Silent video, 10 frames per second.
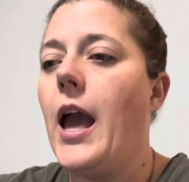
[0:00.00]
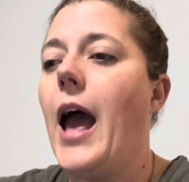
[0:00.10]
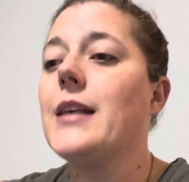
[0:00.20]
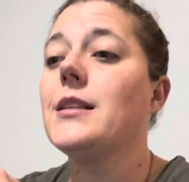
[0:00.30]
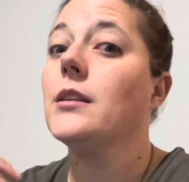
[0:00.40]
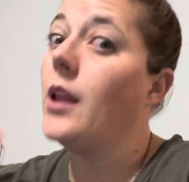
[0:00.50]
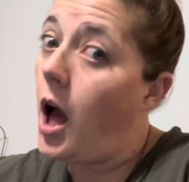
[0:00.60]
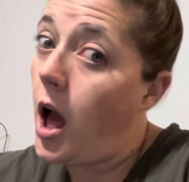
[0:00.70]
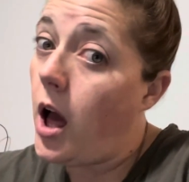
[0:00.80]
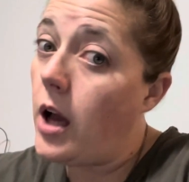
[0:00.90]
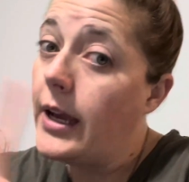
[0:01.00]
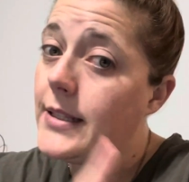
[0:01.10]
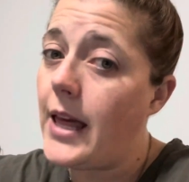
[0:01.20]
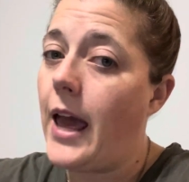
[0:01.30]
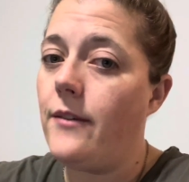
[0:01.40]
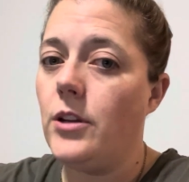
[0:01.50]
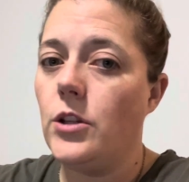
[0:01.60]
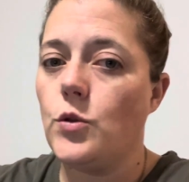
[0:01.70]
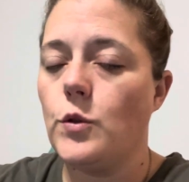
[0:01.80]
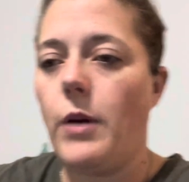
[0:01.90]
as long as that
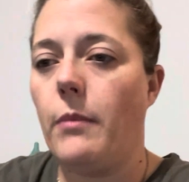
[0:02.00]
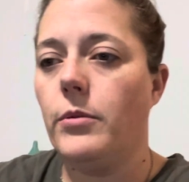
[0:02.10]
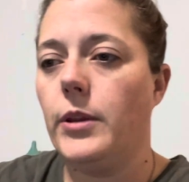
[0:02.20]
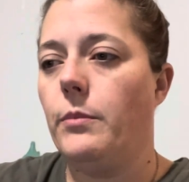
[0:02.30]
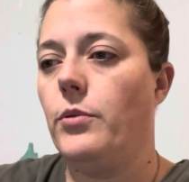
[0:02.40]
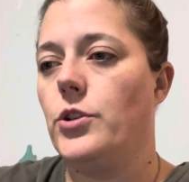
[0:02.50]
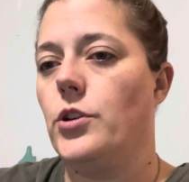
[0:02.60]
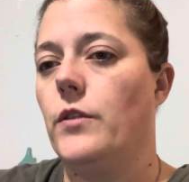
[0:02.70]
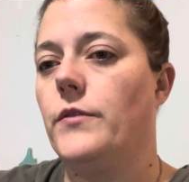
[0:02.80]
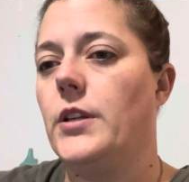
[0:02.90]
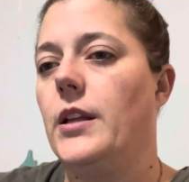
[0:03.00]
evidence was properly preserved.